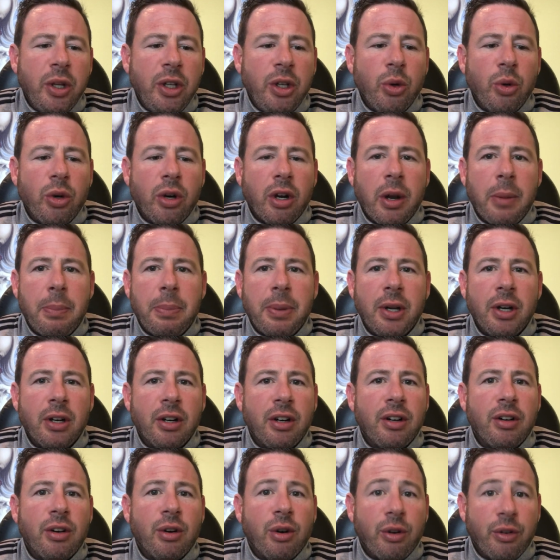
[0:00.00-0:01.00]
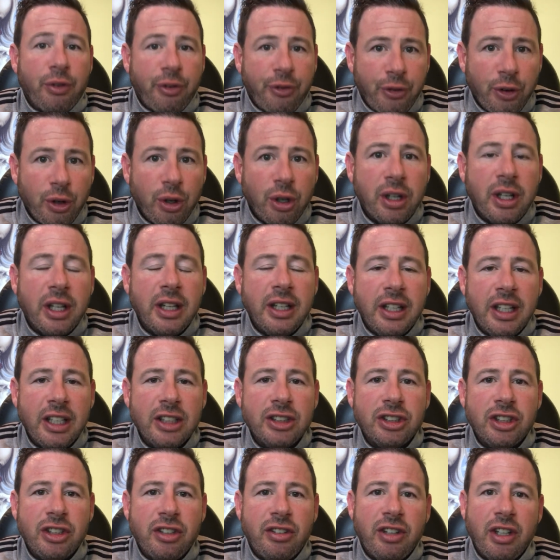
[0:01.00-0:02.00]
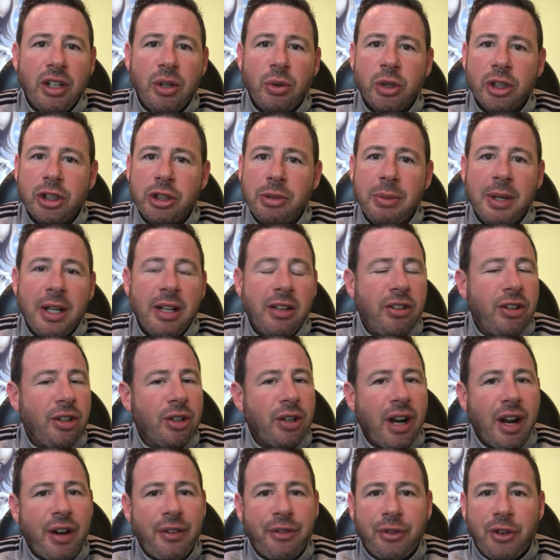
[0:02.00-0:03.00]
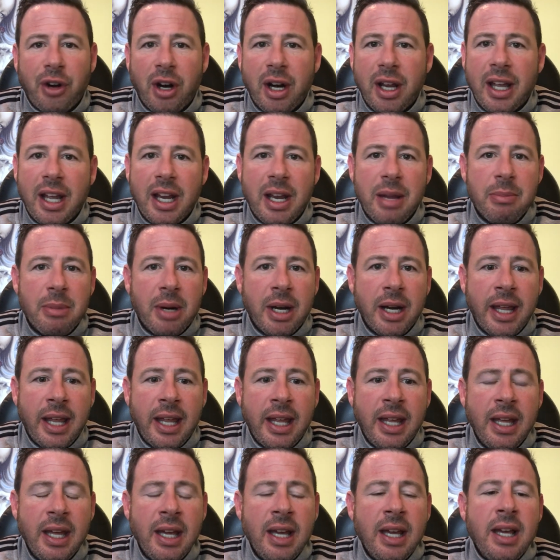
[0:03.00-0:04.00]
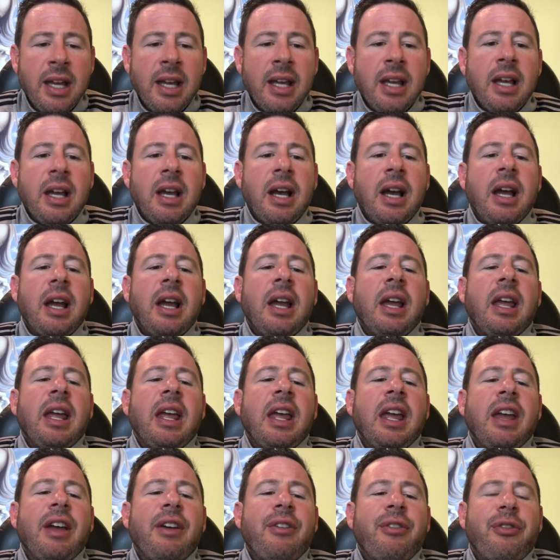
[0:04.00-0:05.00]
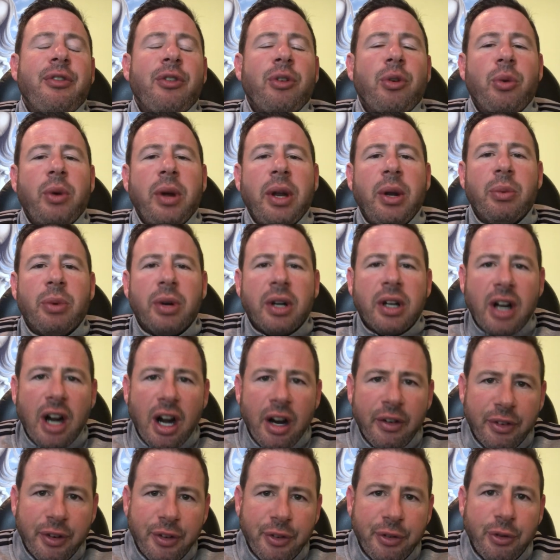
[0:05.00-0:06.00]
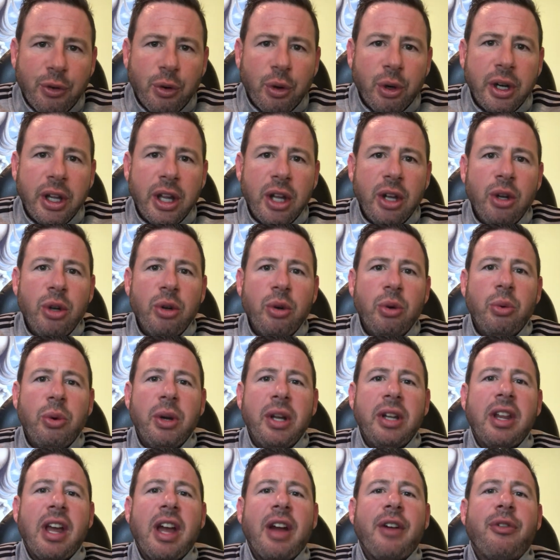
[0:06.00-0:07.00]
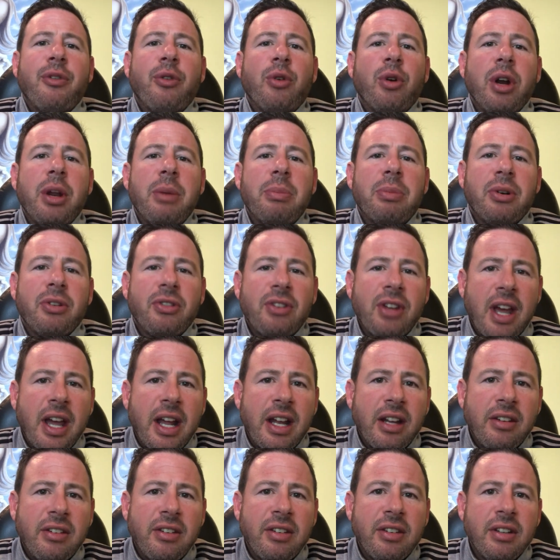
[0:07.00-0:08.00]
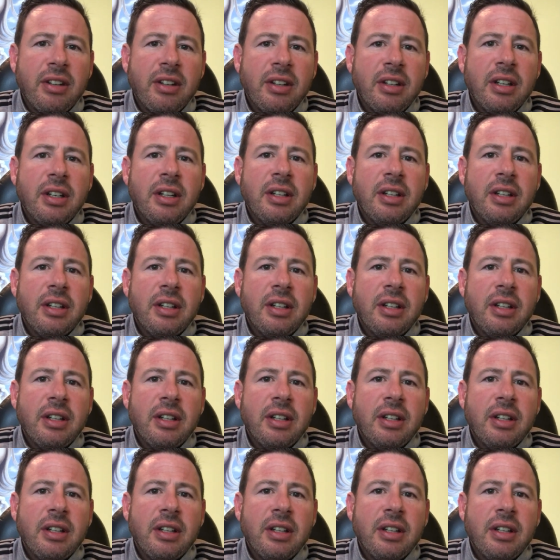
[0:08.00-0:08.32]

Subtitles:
we do it on a pure or full contingency, which means you're not fronting any money. If we recover for you, we take 40%.